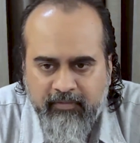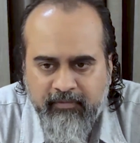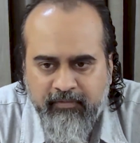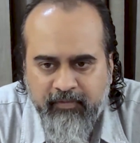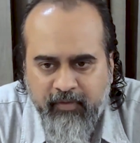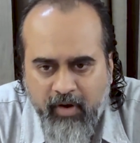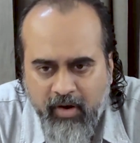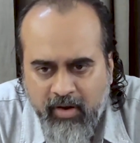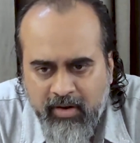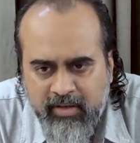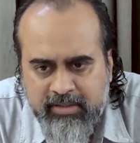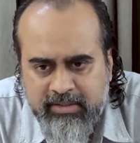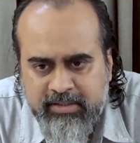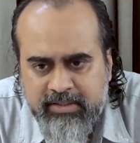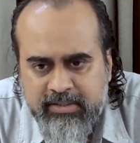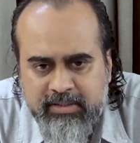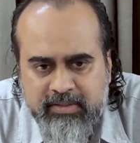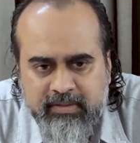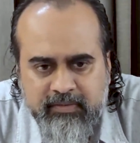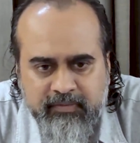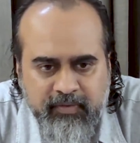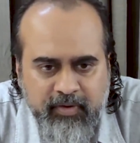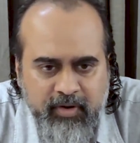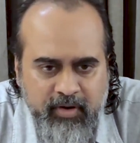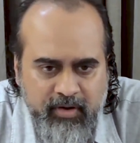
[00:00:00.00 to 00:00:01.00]
A
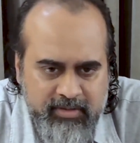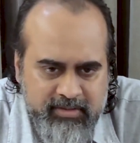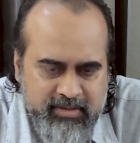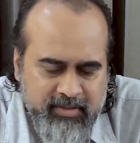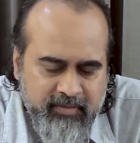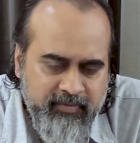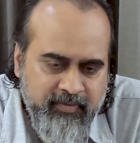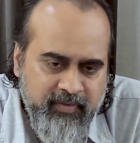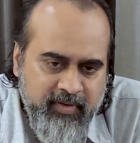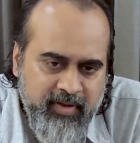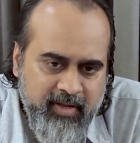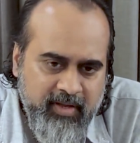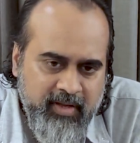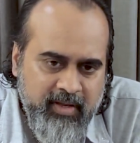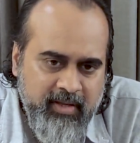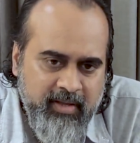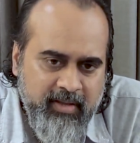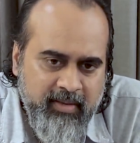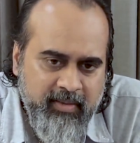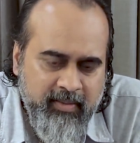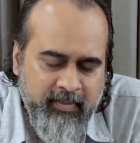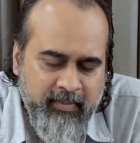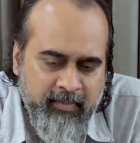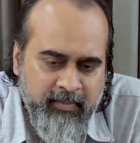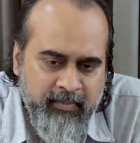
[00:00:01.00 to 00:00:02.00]
false
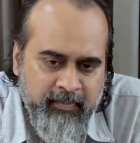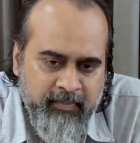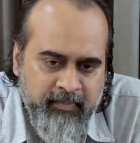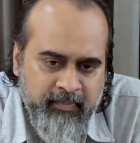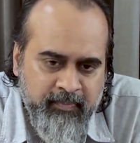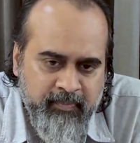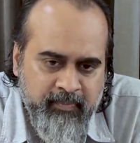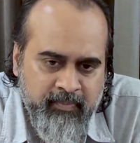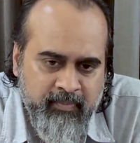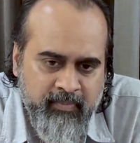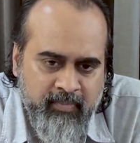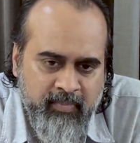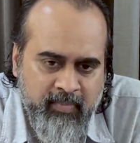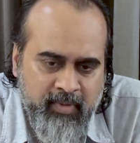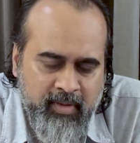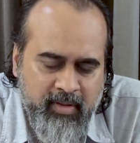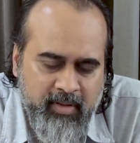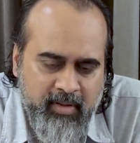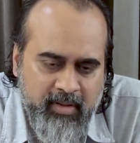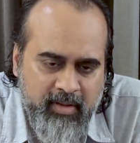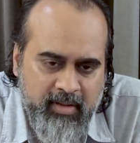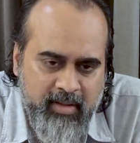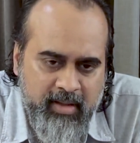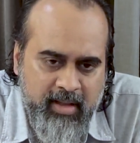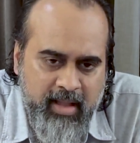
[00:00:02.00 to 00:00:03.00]
philosophy
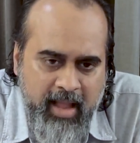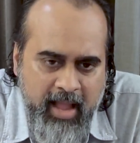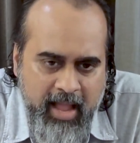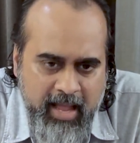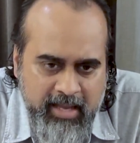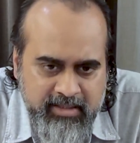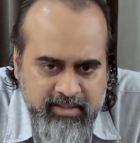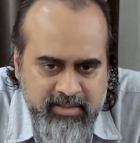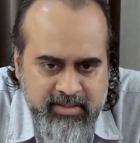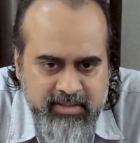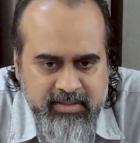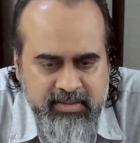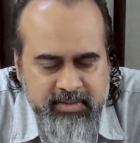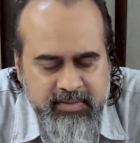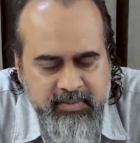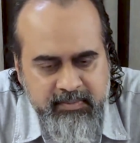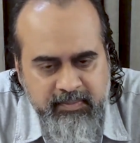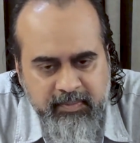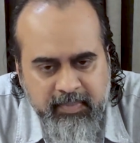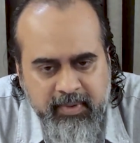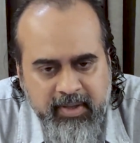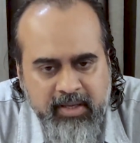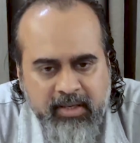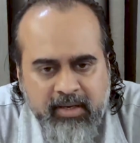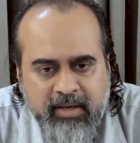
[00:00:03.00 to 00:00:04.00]
has
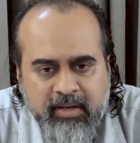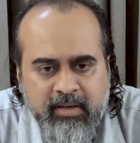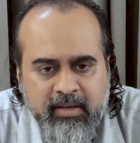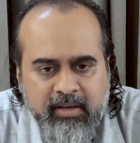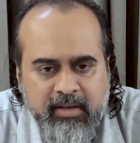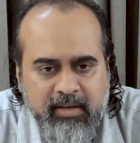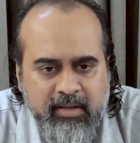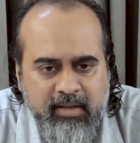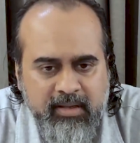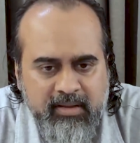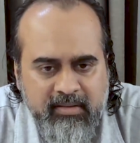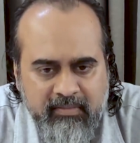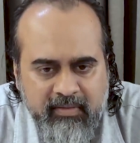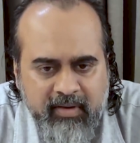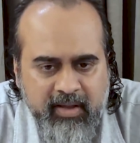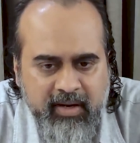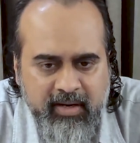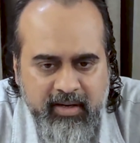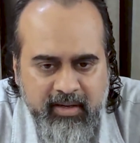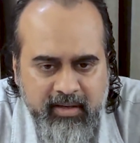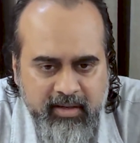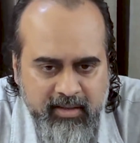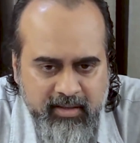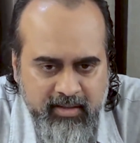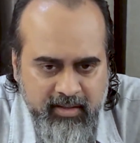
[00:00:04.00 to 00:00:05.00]
been
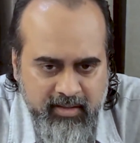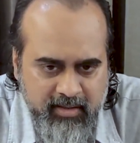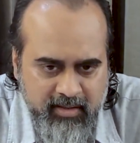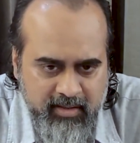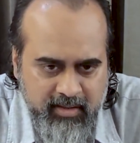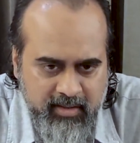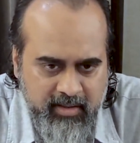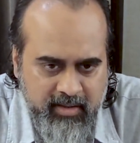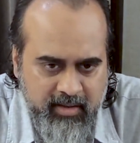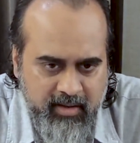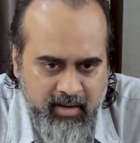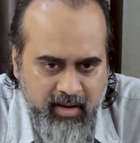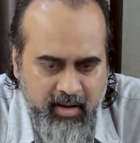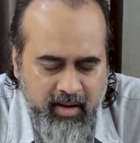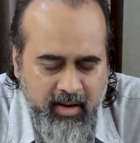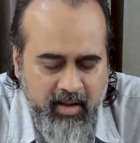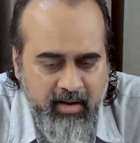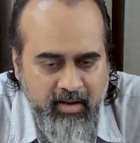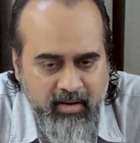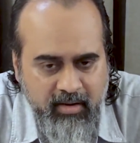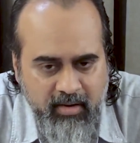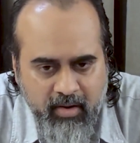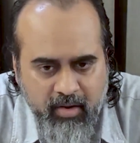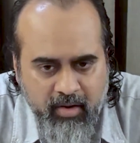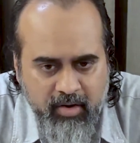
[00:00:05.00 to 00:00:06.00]
given
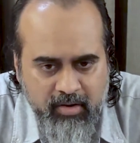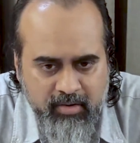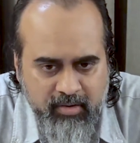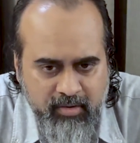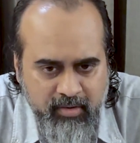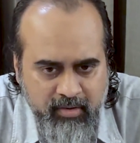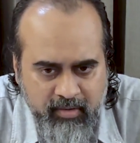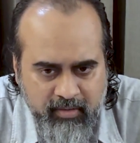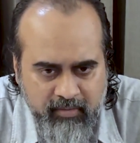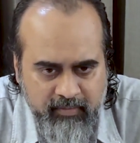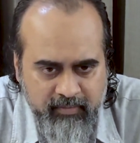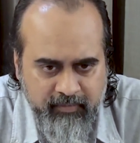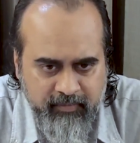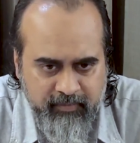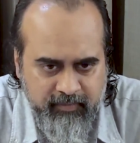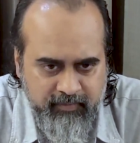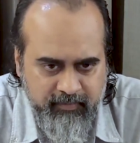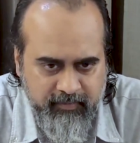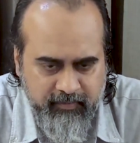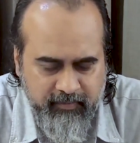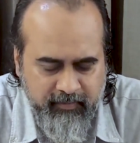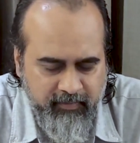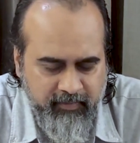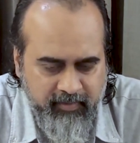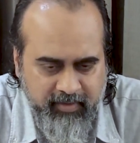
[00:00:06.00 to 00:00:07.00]
a lot
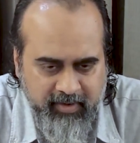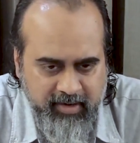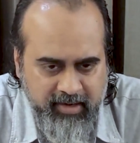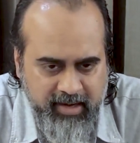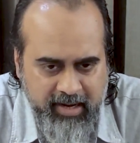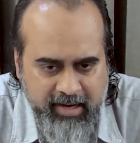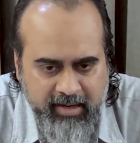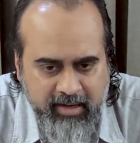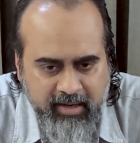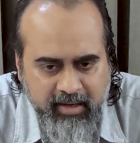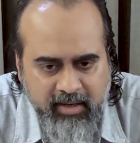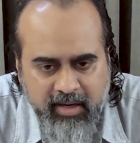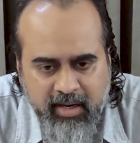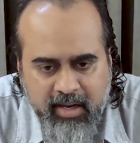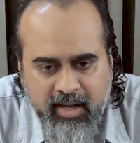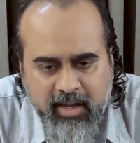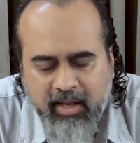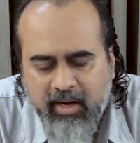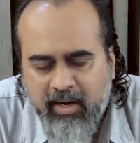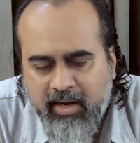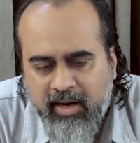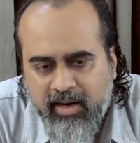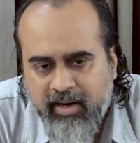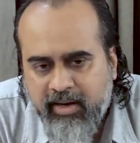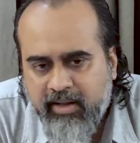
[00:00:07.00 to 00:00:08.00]
of
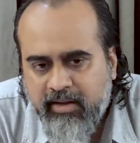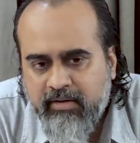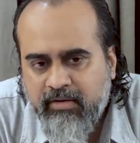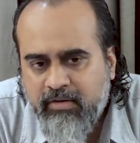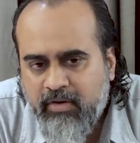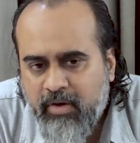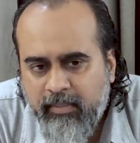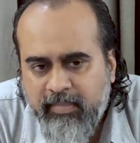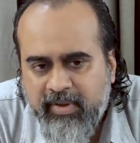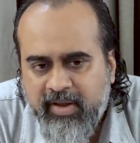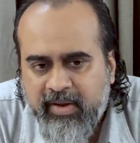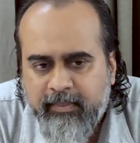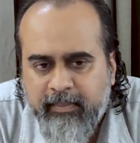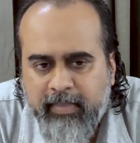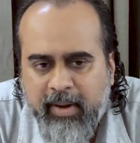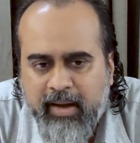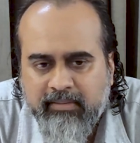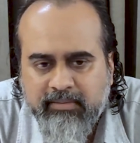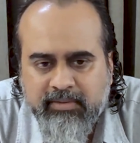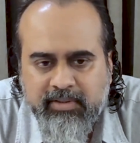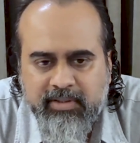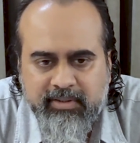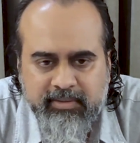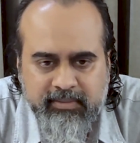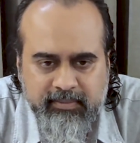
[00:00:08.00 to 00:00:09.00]
technical and economic
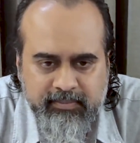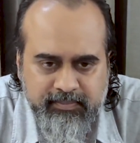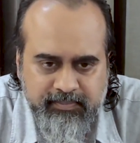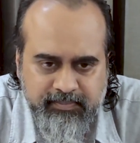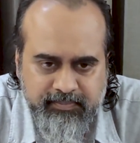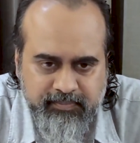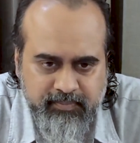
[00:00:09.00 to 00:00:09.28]
power.